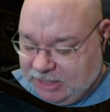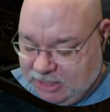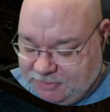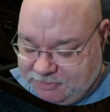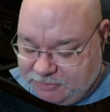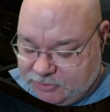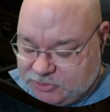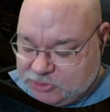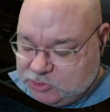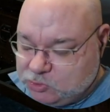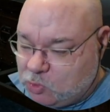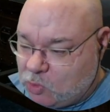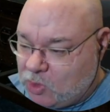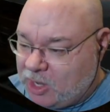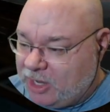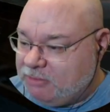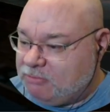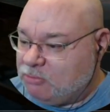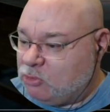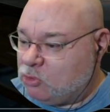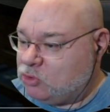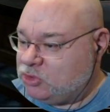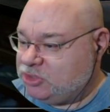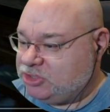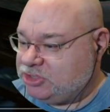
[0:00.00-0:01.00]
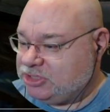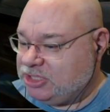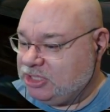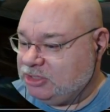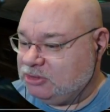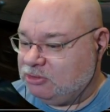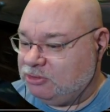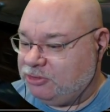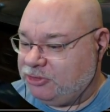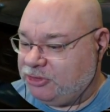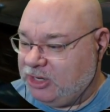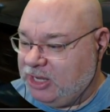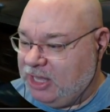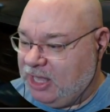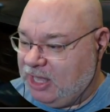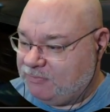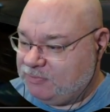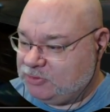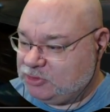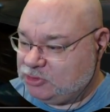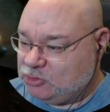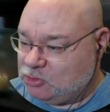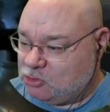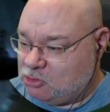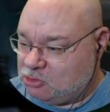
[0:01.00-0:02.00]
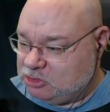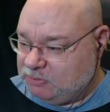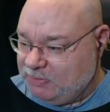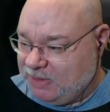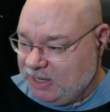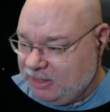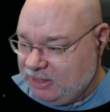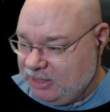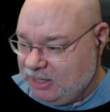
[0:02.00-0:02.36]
Now, there is one more skill that I haven't talked about